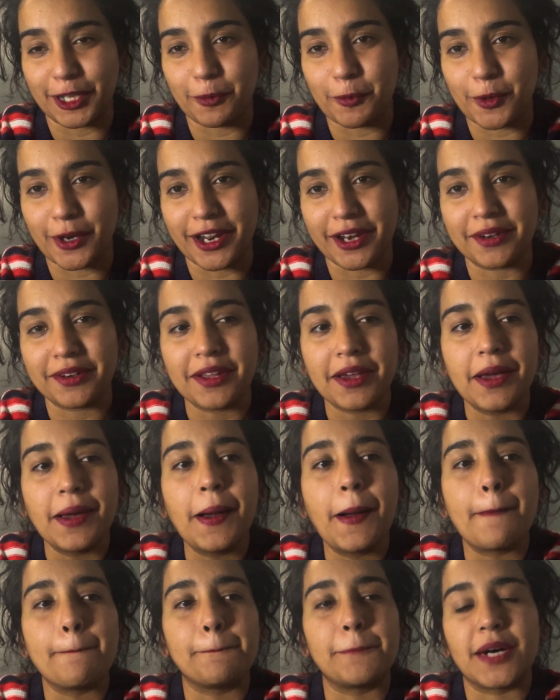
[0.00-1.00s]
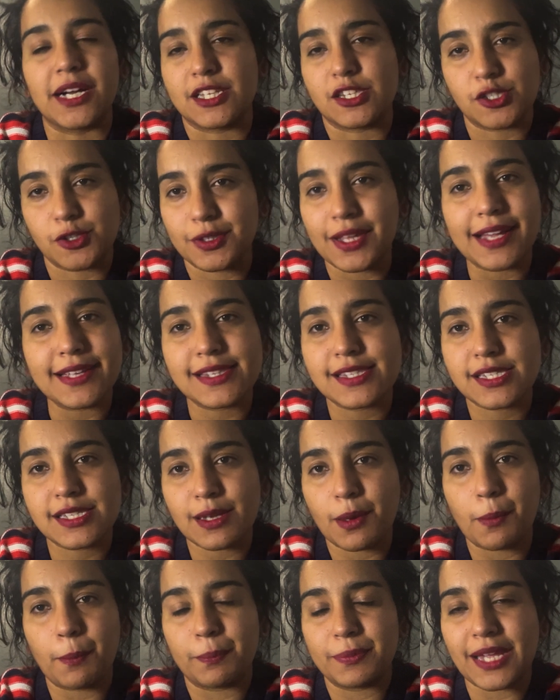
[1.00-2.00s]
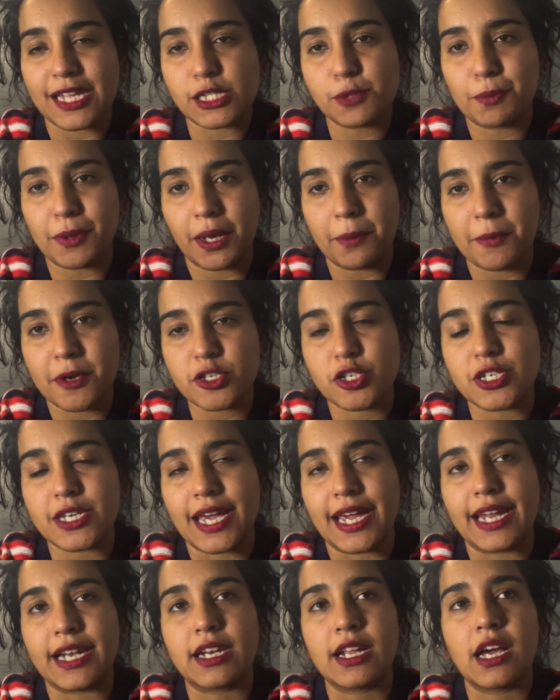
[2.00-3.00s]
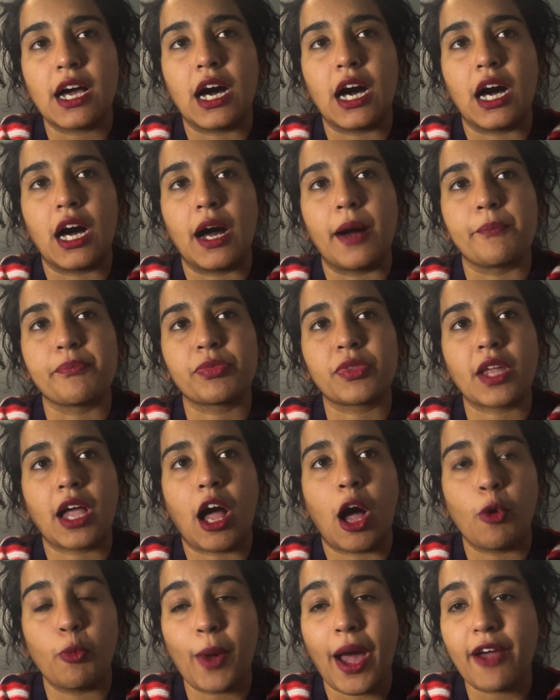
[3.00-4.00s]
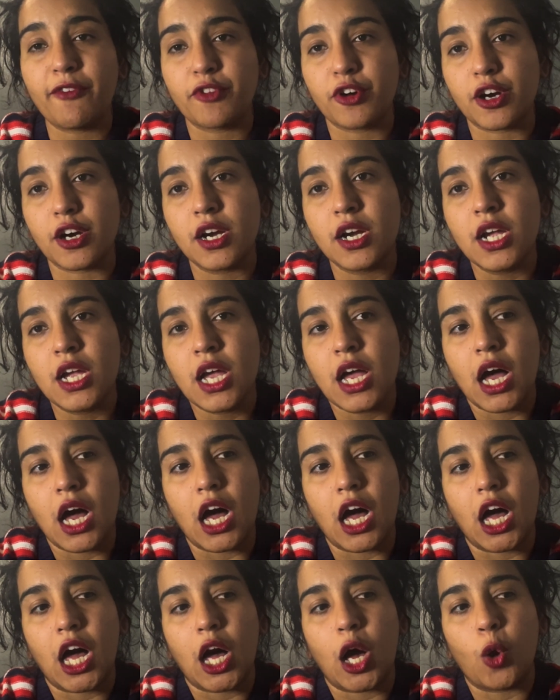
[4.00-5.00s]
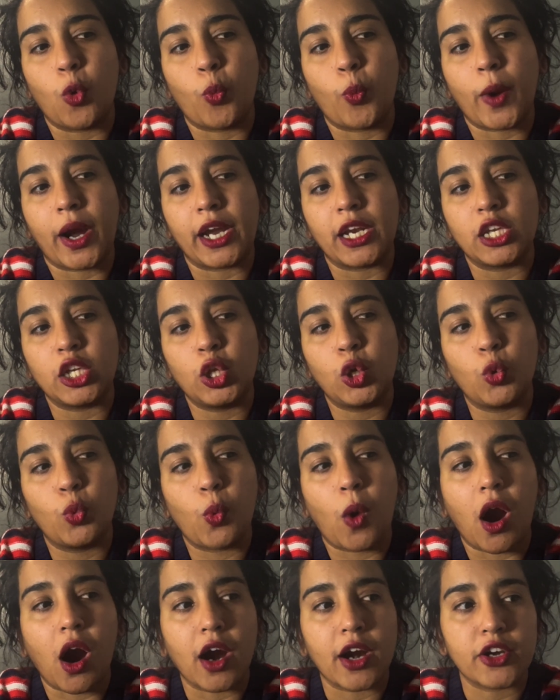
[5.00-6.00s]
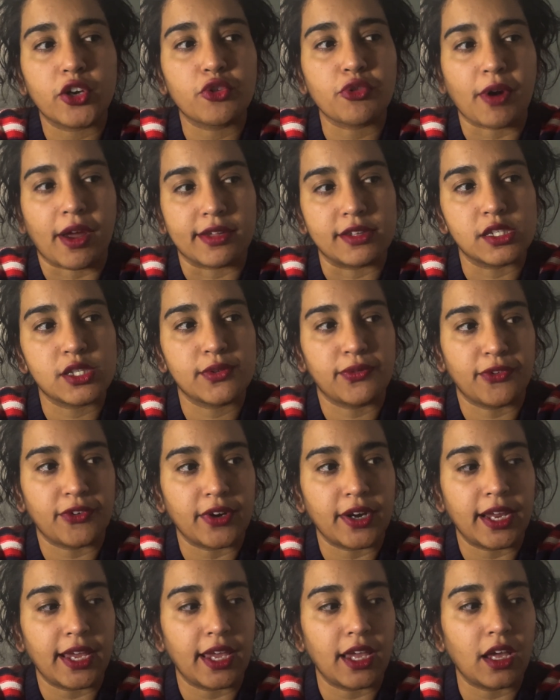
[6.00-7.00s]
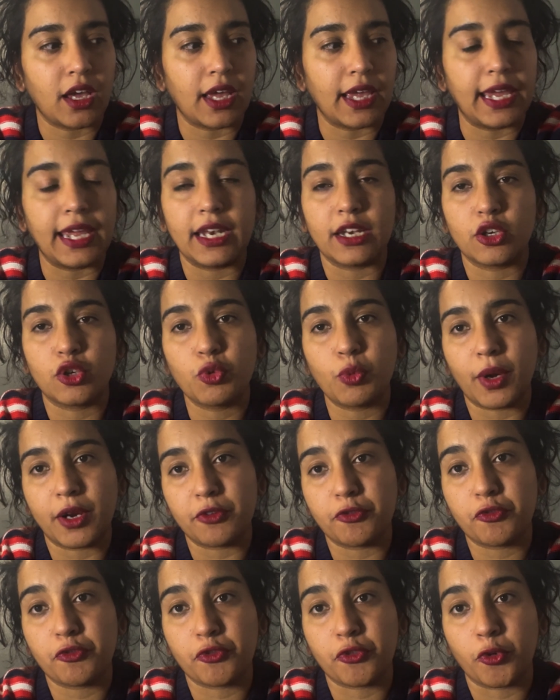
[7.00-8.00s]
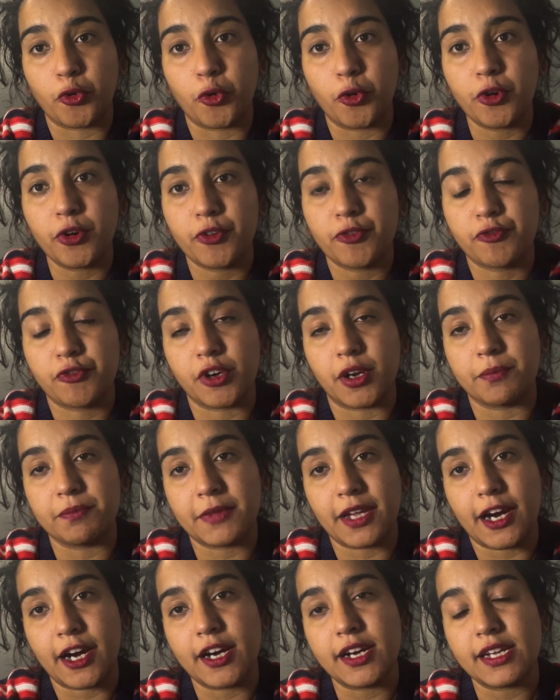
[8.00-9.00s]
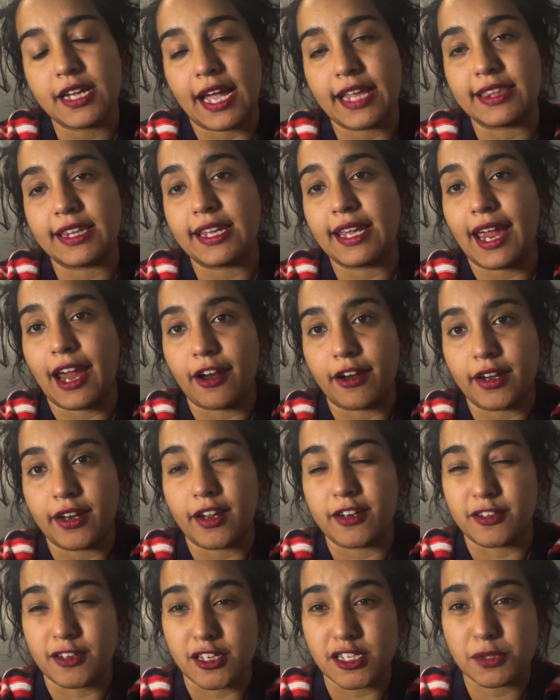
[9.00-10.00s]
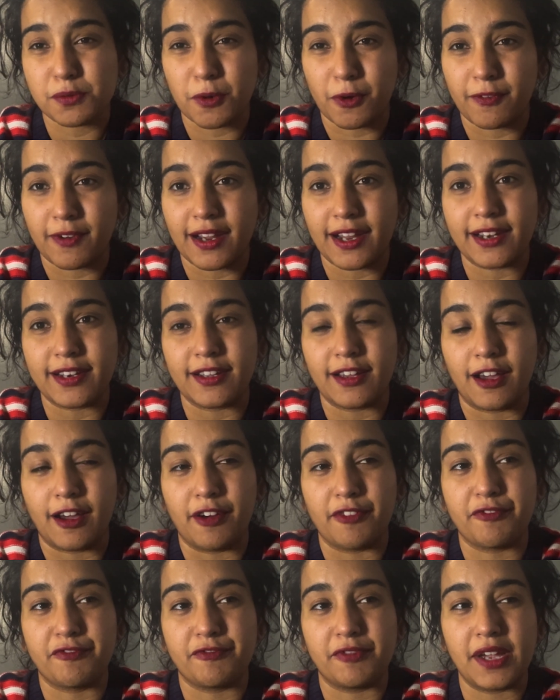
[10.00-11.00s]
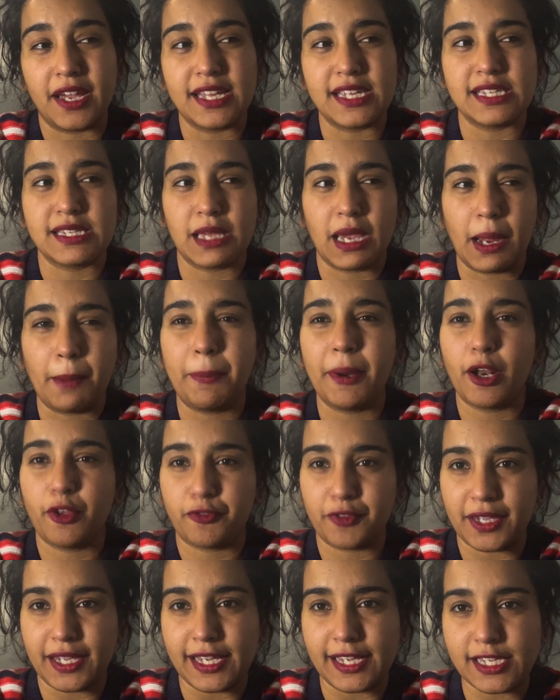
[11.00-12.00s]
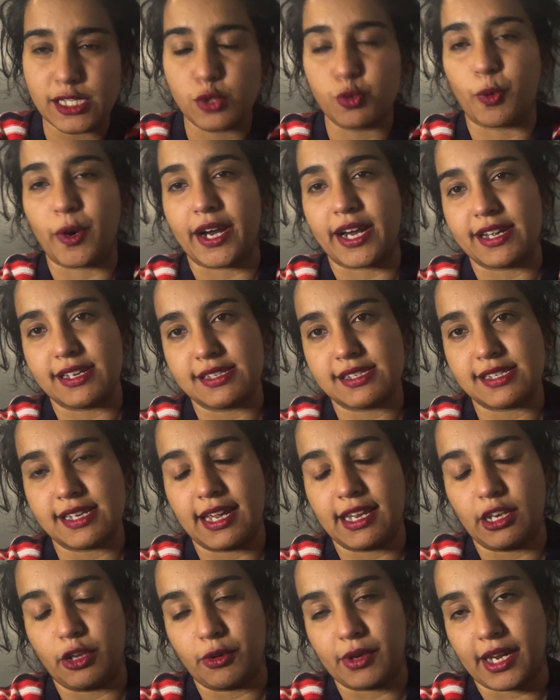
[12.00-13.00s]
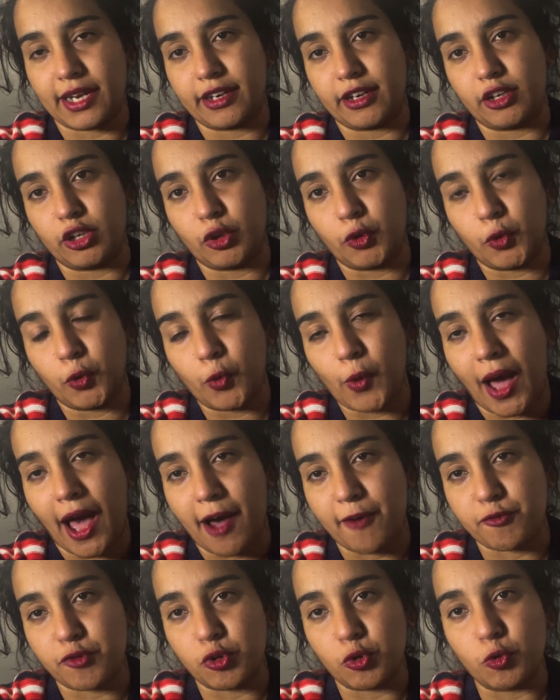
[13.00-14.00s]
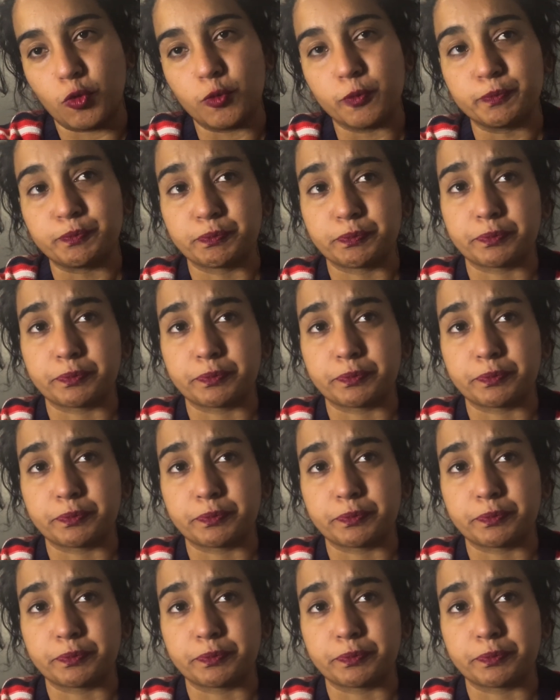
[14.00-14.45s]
wouldn't. But so that's pretty much it. However, when you are transferring into and fro from there, I think Air India does provide a bit of ease, whereas in United you do have to